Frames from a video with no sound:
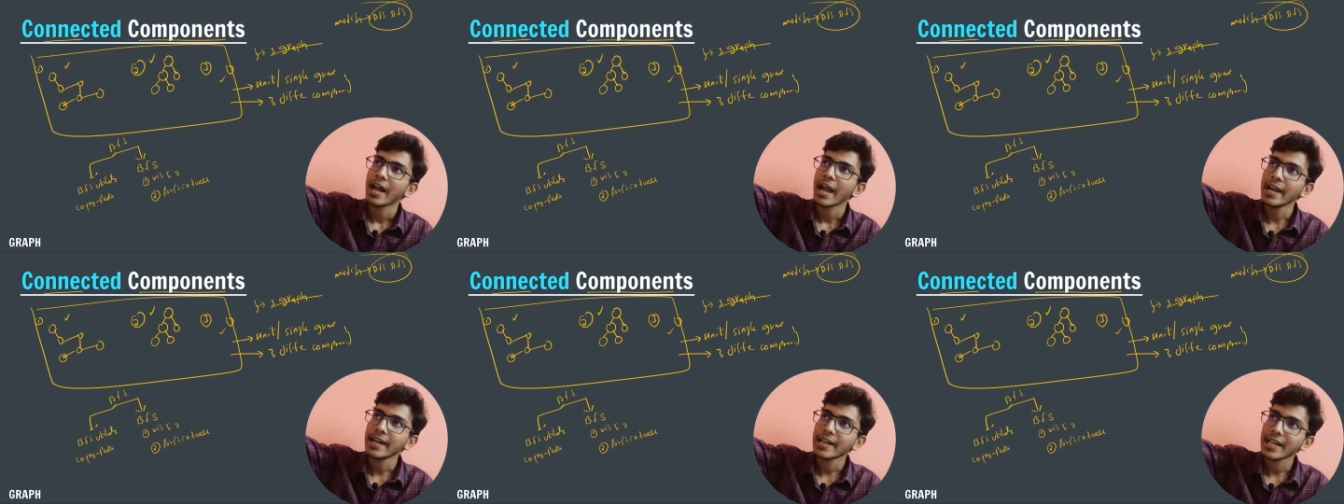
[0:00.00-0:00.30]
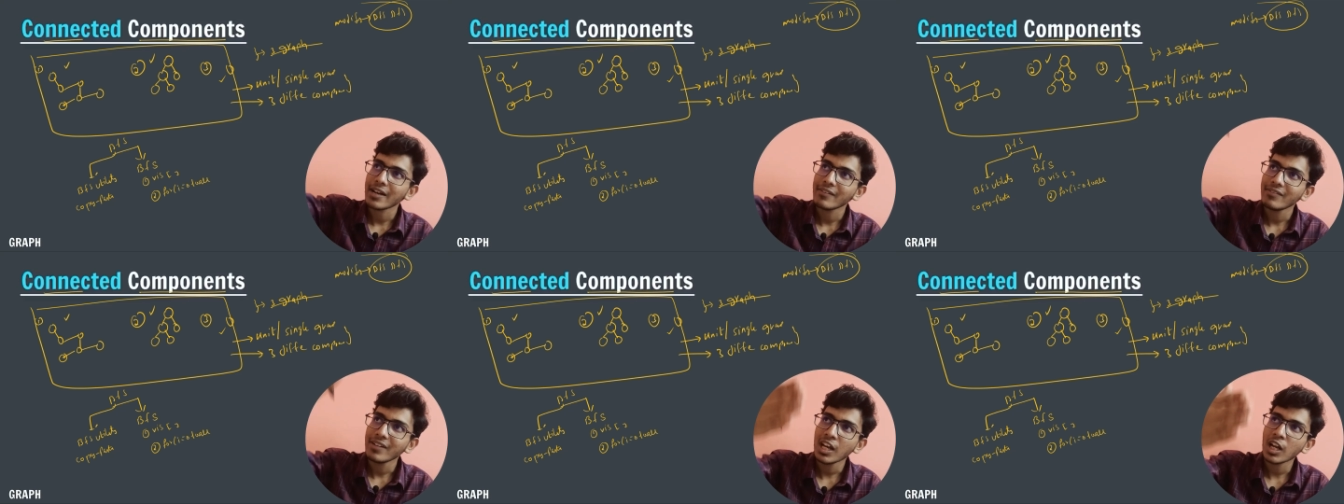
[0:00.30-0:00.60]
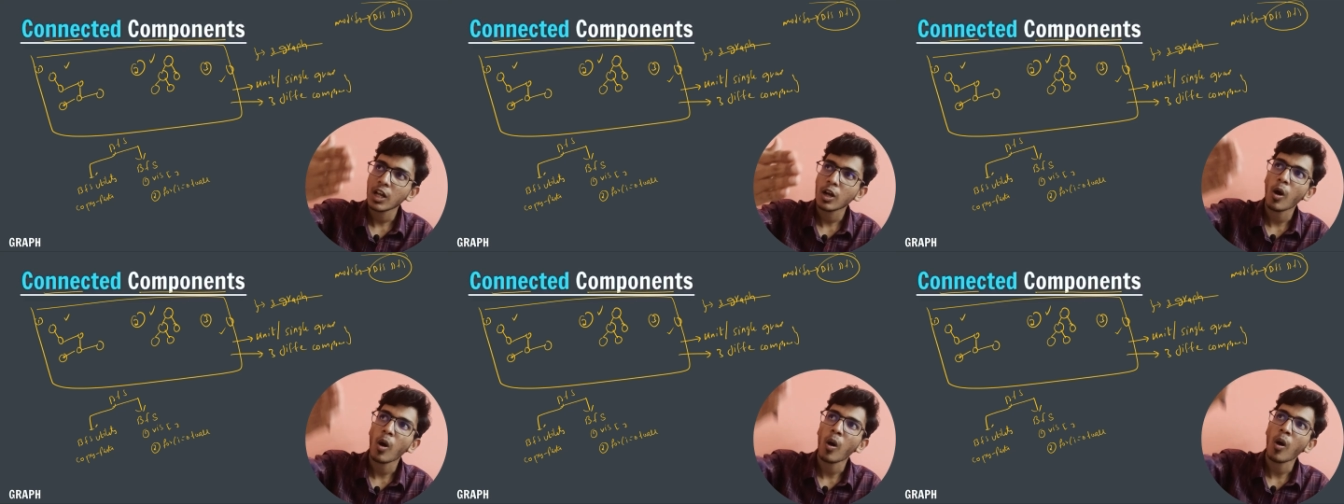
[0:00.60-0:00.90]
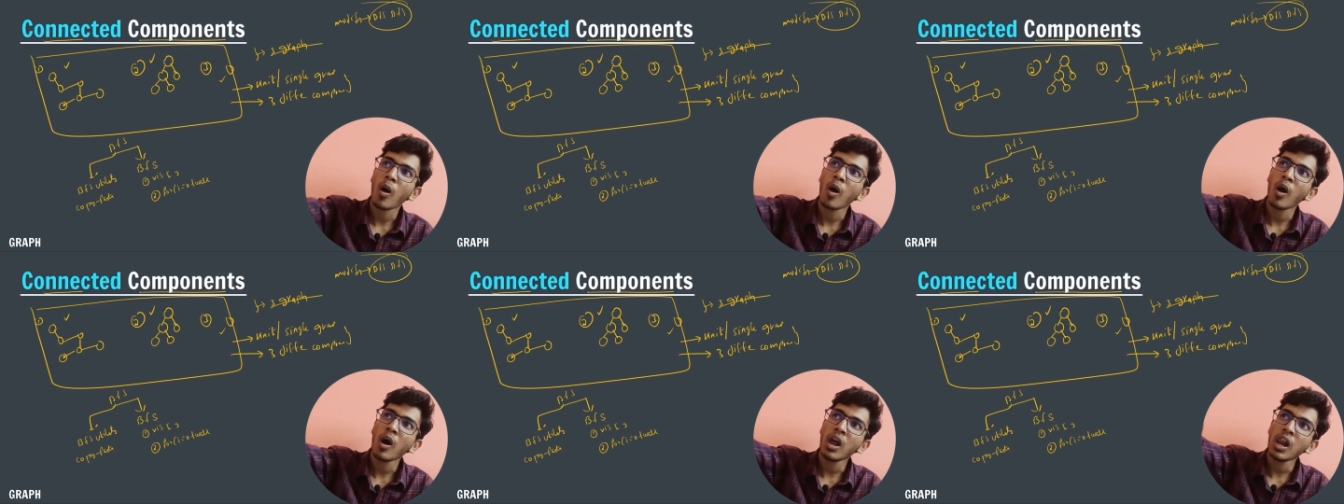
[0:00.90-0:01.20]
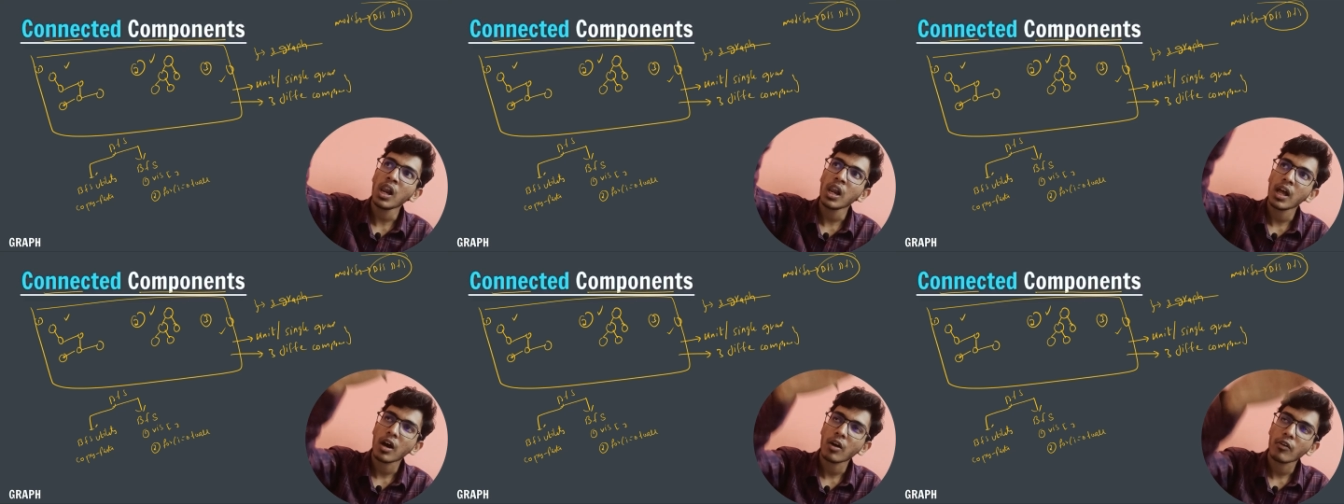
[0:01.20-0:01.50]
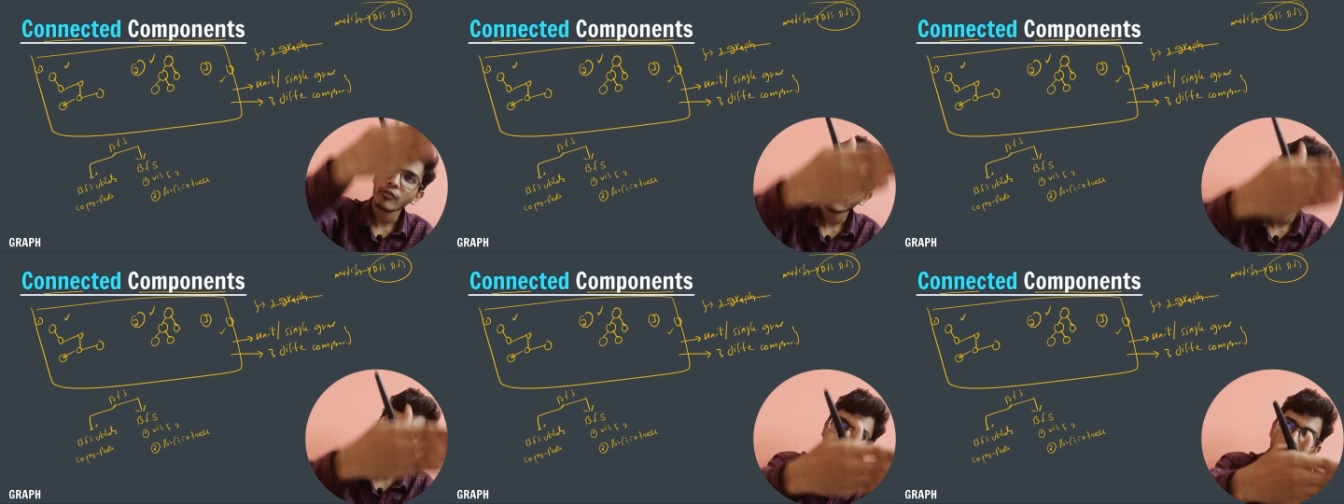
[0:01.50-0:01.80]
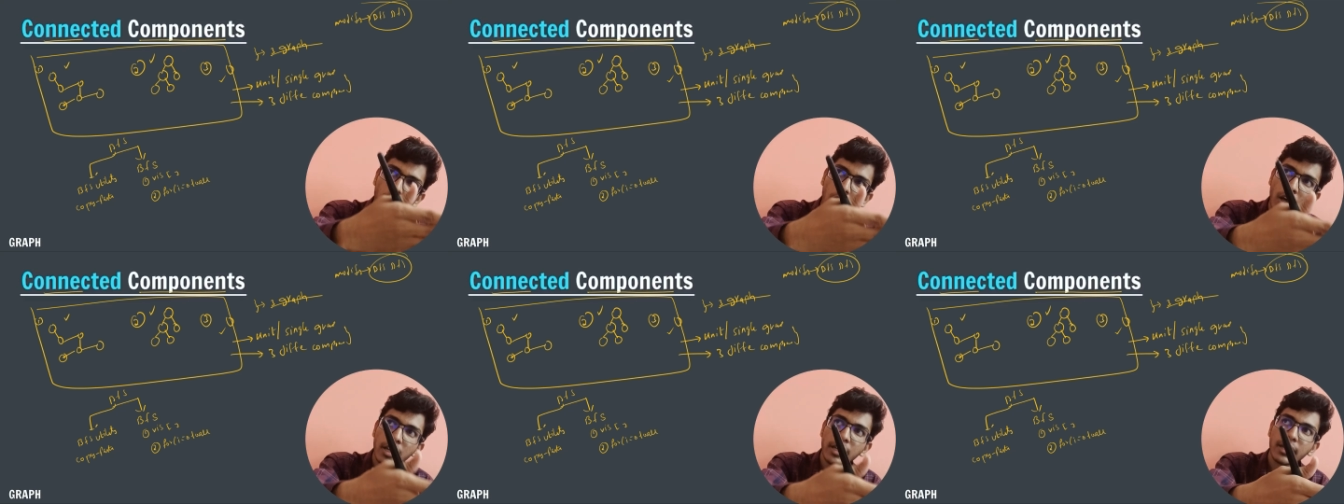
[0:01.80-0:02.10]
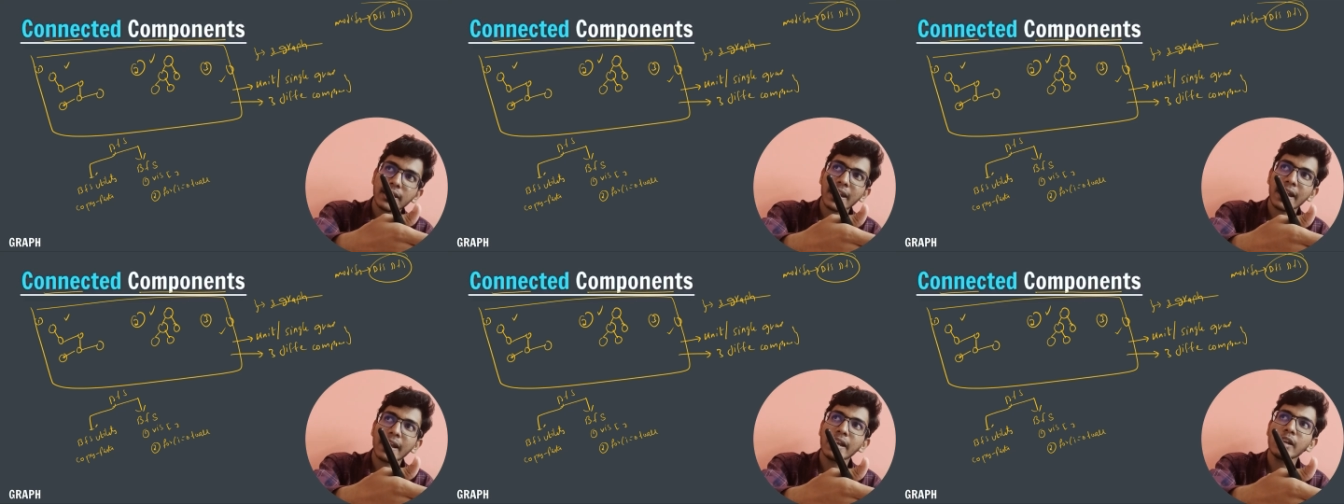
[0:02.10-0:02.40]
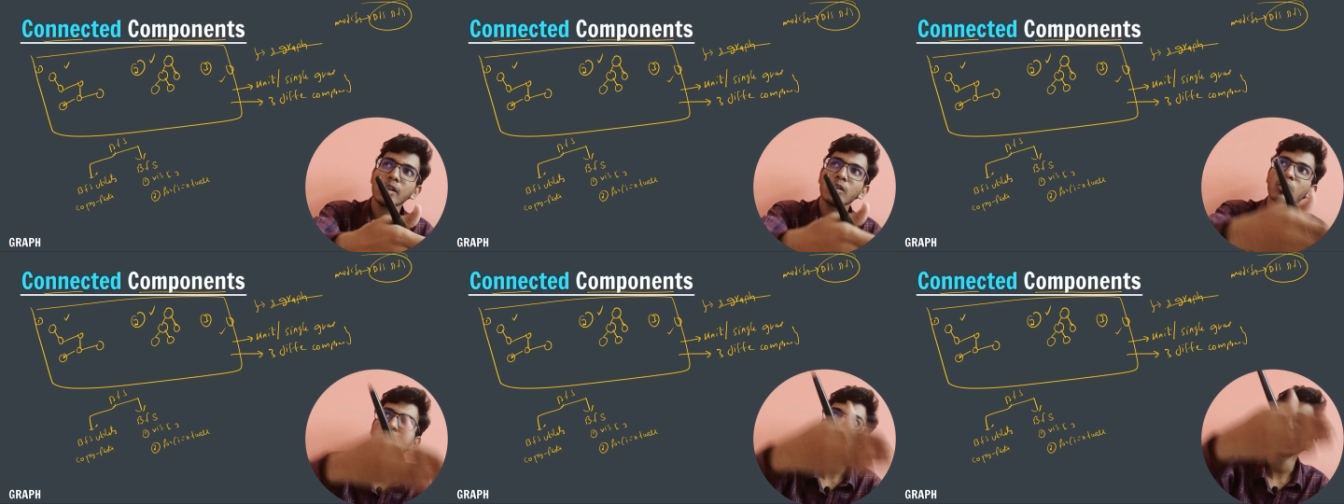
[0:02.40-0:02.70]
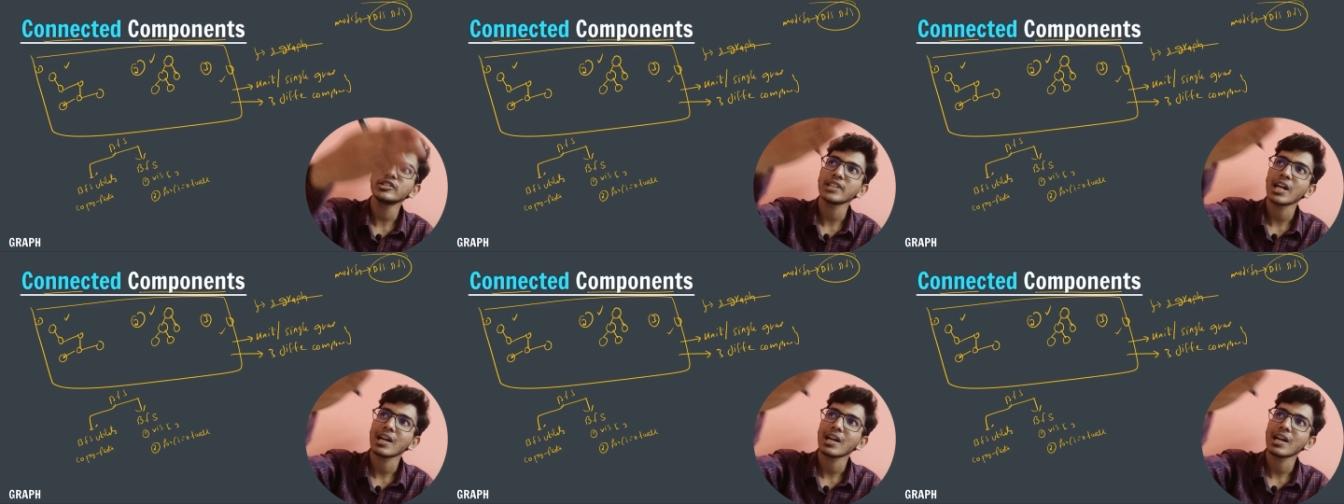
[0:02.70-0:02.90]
and I will call for 10 nodes,